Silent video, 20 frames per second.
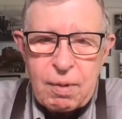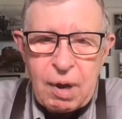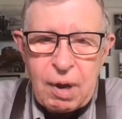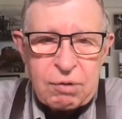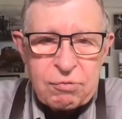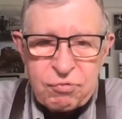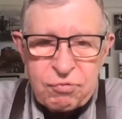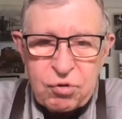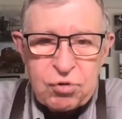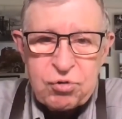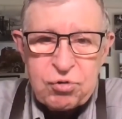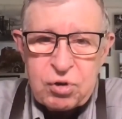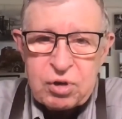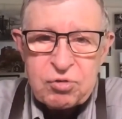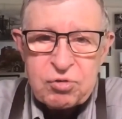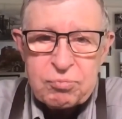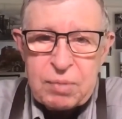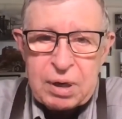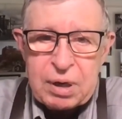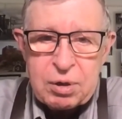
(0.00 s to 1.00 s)
And the first thing
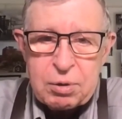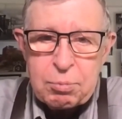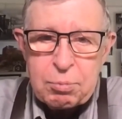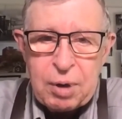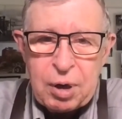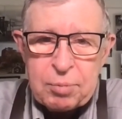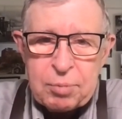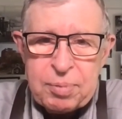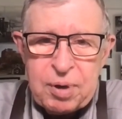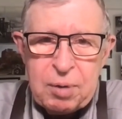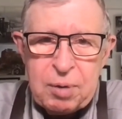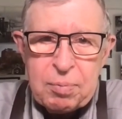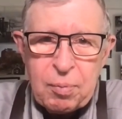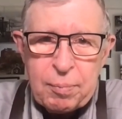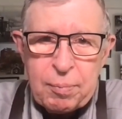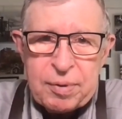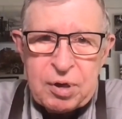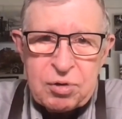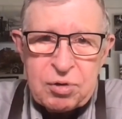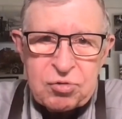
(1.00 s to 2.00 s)
is make it about people,
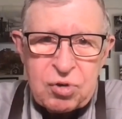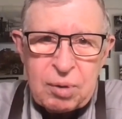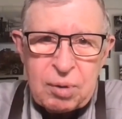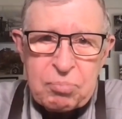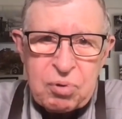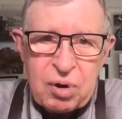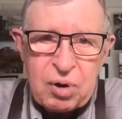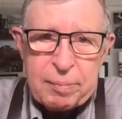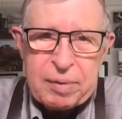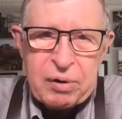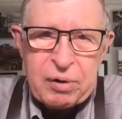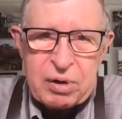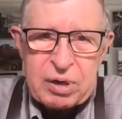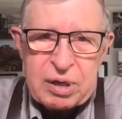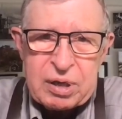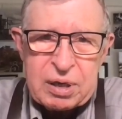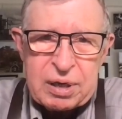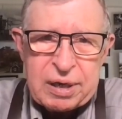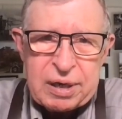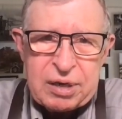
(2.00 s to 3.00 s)
because I'm
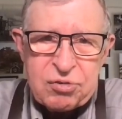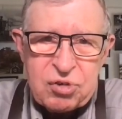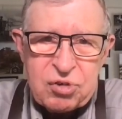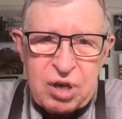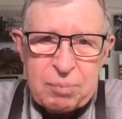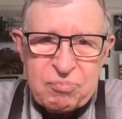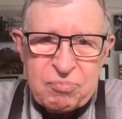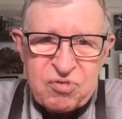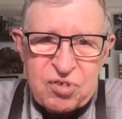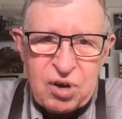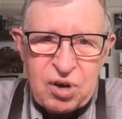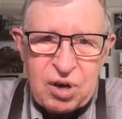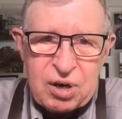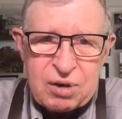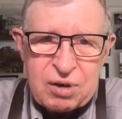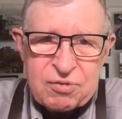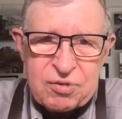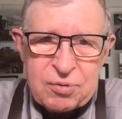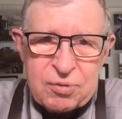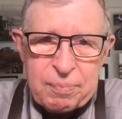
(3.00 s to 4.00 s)
primarily a landscape
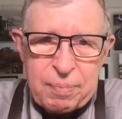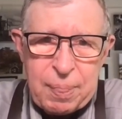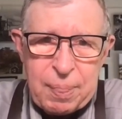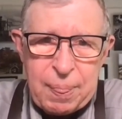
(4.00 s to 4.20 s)
photographer.